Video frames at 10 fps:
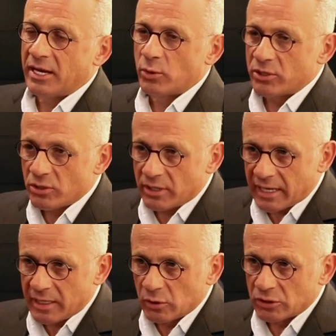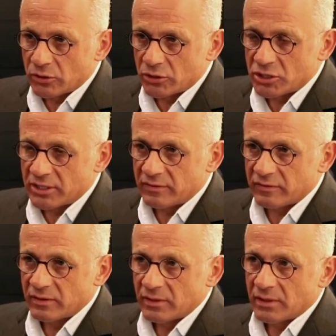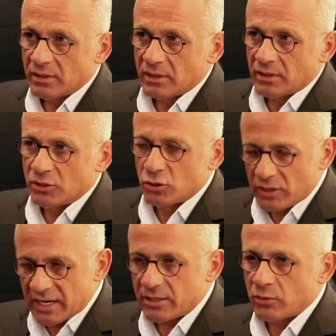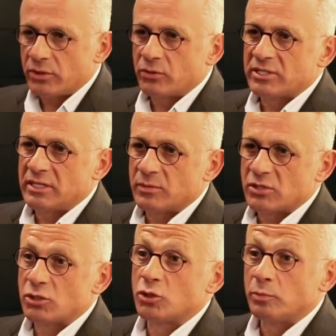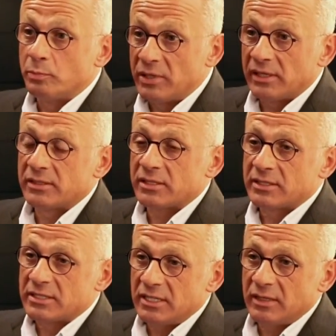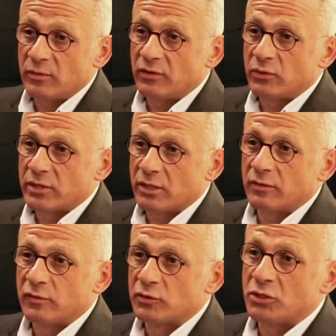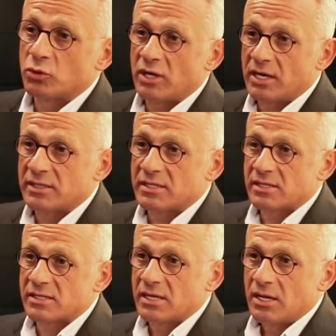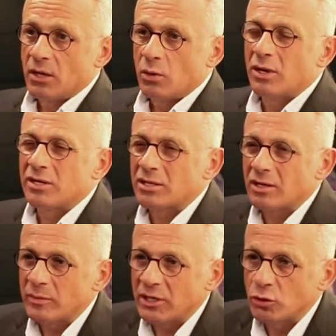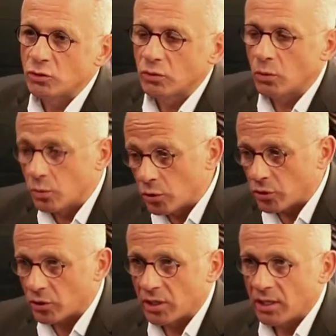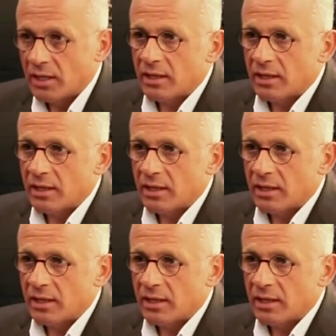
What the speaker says: And when you are able to achieve, together with your teams, to build a team of 142 artisans who are not coming to work,